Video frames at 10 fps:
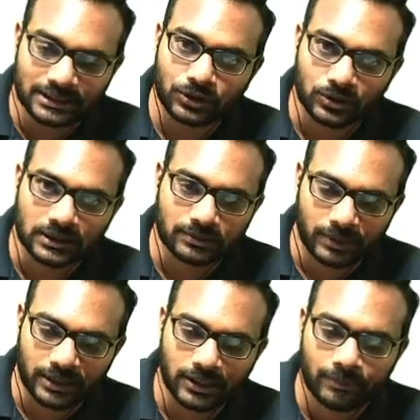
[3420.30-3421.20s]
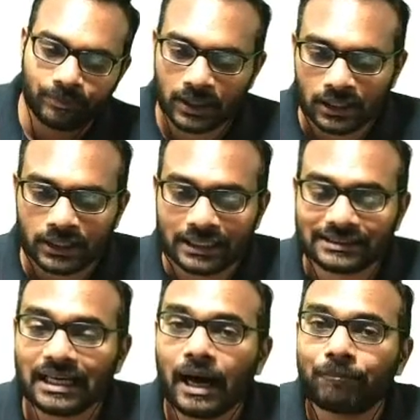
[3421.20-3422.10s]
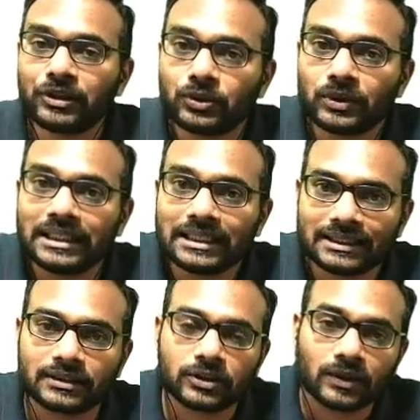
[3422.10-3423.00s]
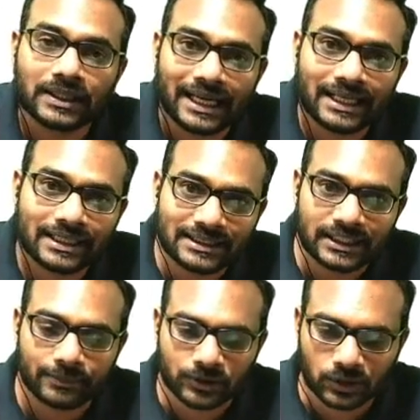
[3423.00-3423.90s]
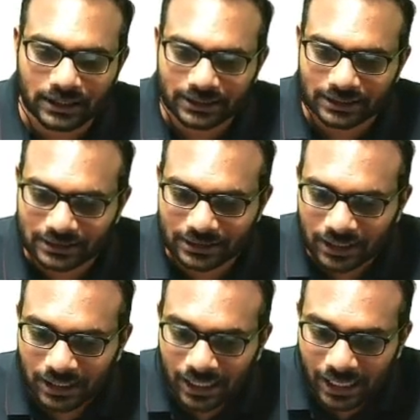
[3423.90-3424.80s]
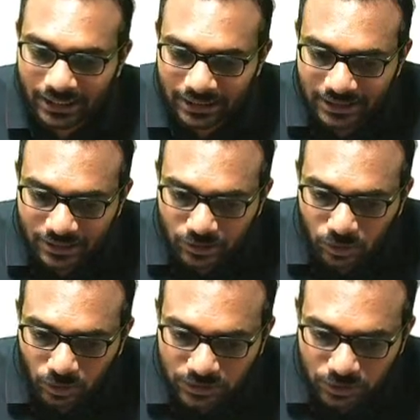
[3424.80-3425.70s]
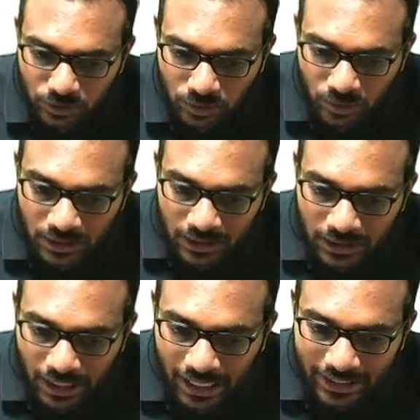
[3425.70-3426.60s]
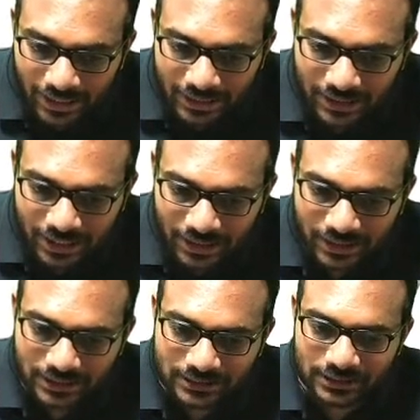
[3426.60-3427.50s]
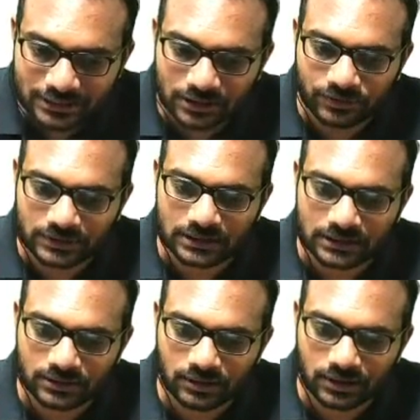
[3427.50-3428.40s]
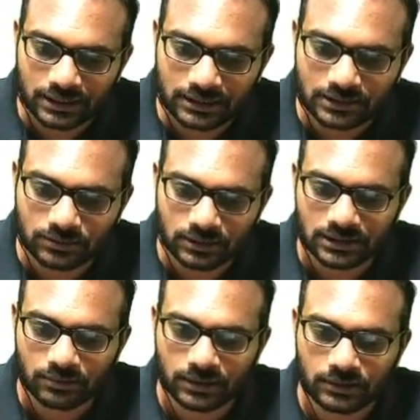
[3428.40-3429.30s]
to this pendulum, its amplitude increases, or the energy keeps on increasing, and it goes to higher and higher energy surfaces. All right, that's what's happening.